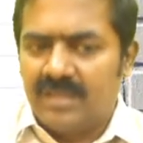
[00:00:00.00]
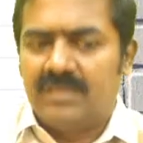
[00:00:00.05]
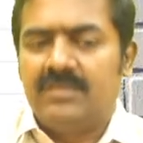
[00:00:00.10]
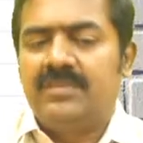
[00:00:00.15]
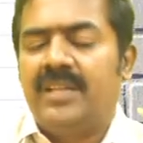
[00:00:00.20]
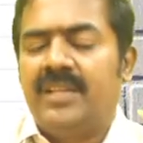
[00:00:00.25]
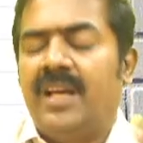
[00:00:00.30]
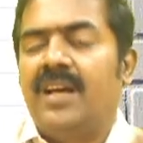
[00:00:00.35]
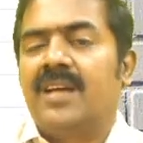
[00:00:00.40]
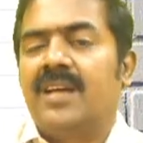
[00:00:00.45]

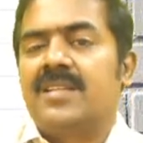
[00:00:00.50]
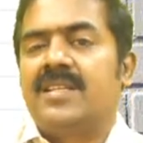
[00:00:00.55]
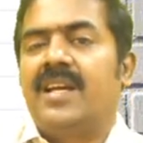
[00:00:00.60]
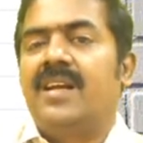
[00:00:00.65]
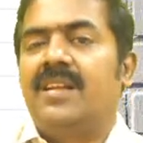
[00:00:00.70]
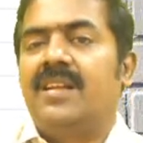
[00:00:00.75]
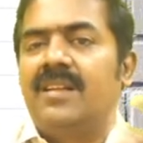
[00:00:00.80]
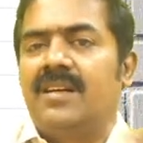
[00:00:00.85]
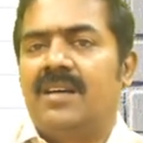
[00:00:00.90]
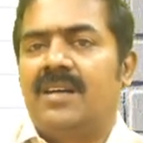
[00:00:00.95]
they
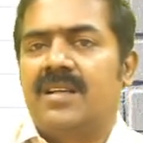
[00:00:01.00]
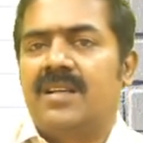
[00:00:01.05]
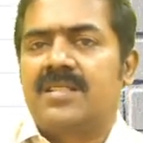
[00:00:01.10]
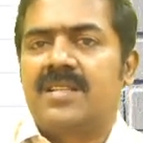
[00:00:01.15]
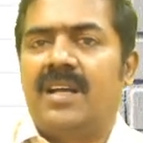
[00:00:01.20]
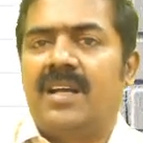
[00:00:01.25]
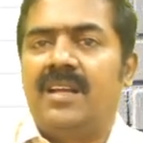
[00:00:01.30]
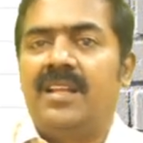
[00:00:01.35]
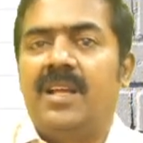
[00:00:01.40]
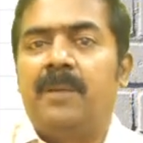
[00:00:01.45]
assigned the cost
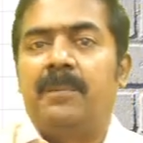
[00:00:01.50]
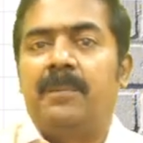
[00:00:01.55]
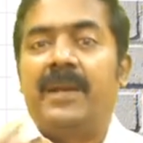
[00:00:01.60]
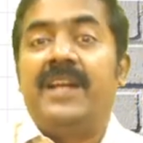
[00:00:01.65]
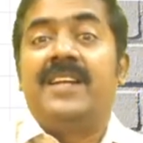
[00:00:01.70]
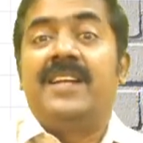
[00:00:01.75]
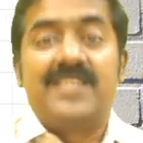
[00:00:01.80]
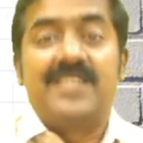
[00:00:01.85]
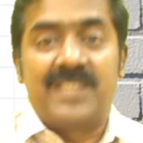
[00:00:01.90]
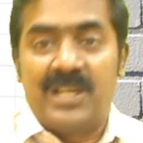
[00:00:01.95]
and they paid
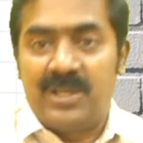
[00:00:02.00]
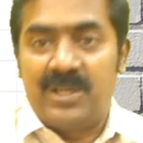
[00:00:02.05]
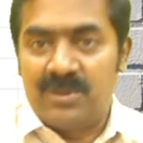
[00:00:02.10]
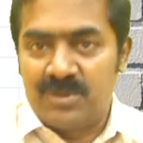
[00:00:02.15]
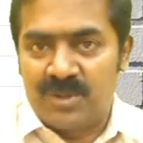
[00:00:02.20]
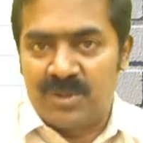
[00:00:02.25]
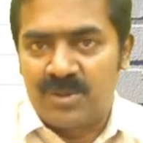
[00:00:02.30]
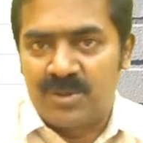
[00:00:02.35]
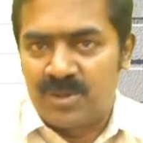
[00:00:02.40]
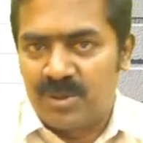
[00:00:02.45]
incentives
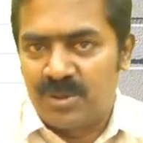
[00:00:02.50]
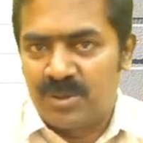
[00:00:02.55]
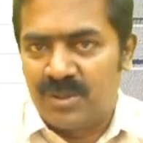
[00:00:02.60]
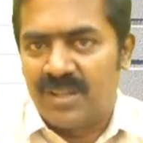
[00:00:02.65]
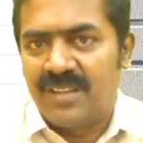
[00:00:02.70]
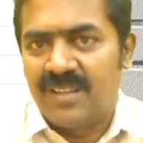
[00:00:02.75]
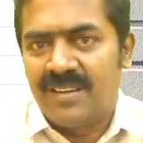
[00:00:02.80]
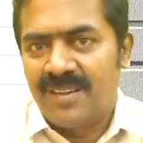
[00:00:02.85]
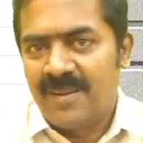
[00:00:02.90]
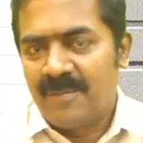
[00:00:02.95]
also to
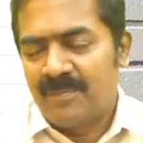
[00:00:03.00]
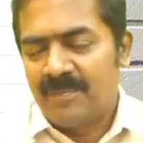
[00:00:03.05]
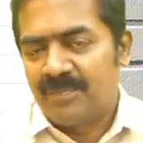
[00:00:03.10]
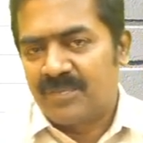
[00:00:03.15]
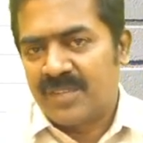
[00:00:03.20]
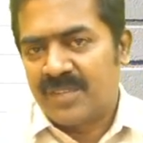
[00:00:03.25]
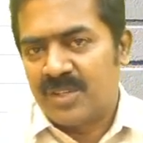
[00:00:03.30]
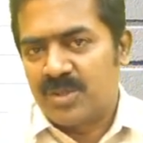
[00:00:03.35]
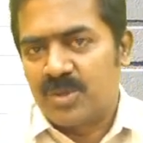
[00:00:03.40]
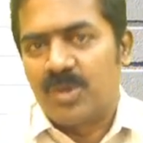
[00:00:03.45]
the
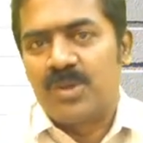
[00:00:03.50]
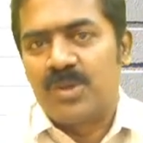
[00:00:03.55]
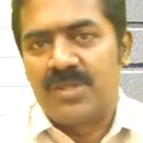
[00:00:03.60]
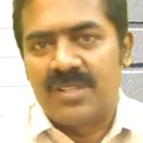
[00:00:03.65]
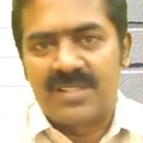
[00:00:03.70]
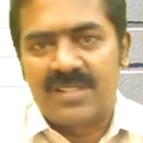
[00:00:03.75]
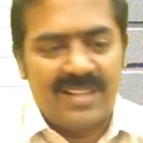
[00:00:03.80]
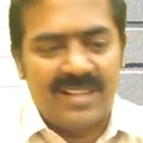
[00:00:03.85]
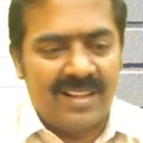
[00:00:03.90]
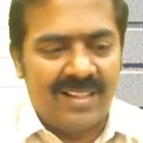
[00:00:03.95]

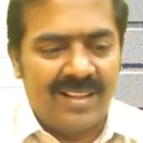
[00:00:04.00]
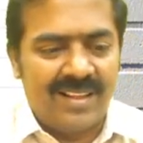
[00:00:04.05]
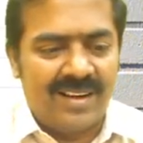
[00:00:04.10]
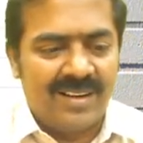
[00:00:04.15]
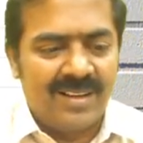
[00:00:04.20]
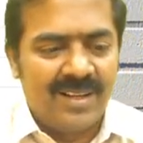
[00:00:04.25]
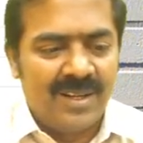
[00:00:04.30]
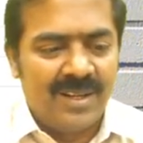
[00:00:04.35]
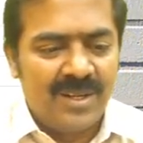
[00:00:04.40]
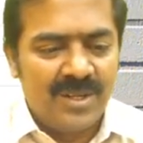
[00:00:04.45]
soldiers like that.
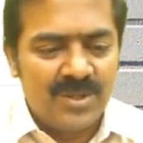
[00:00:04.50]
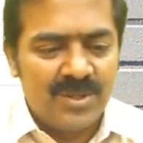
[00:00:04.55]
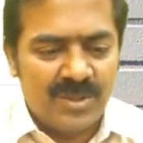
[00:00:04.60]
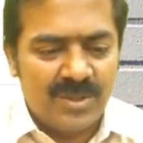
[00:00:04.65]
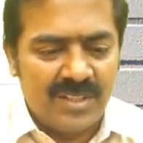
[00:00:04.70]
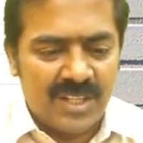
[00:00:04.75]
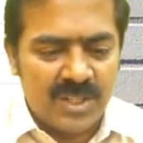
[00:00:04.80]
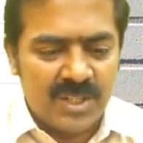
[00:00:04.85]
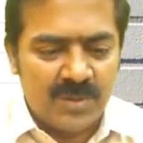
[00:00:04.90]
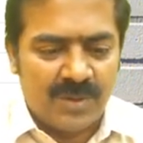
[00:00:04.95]
So
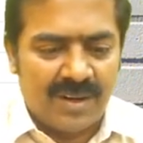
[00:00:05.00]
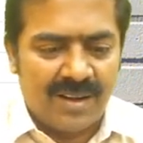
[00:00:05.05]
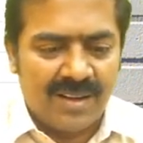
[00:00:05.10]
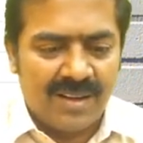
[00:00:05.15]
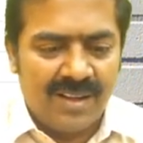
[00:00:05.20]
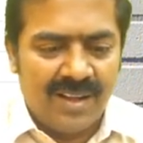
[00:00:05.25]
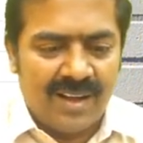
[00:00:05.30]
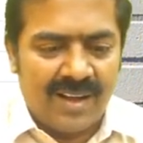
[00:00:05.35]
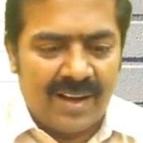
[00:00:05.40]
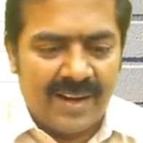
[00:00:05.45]
that is what.
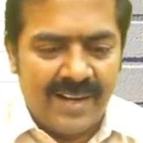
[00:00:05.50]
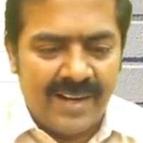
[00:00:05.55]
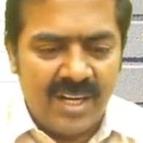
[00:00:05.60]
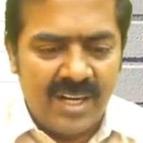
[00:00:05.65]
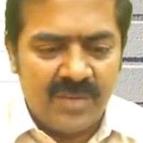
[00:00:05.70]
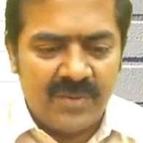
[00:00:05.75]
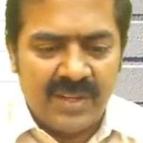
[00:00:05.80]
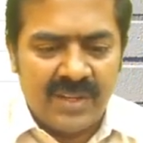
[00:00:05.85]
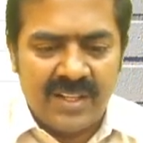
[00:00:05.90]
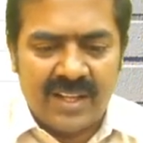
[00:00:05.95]

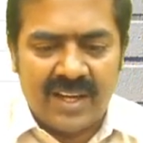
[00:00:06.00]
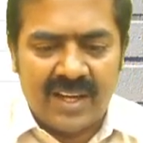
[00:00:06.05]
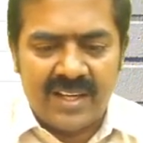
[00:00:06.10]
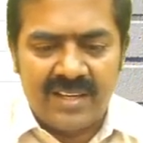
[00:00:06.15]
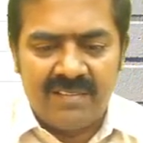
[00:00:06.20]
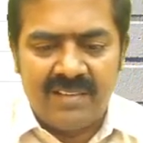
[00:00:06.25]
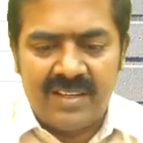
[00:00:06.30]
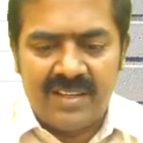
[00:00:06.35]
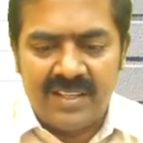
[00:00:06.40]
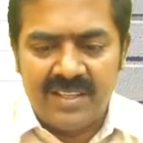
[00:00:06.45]
Identify the
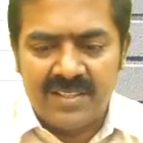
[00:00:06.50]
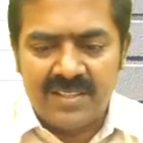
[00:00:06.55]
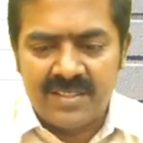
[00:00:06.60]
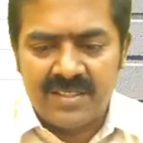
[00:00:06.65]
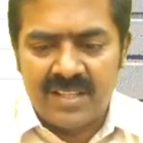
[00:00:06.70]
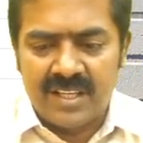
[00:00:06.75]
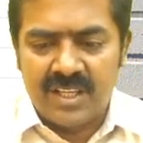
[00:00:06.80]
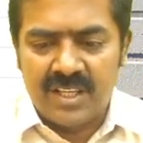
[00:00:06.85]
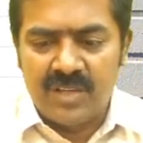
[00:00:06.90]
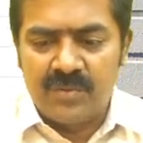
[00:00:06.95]
activities
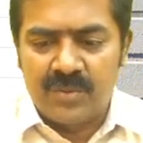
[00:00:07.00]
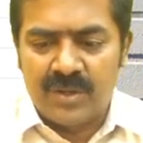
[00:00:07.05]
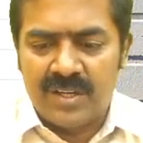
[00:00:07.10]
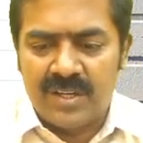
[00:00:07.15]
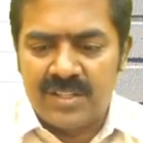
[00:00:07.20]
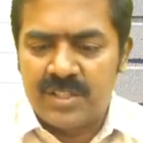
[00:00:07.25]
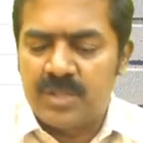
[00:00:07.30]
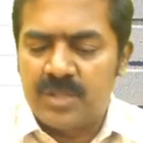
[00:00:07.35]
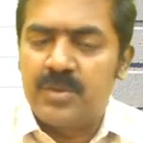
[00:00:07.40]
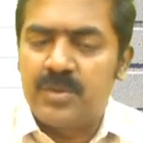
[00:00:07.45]
that
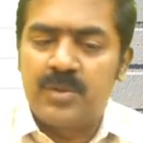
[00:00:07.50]
influences which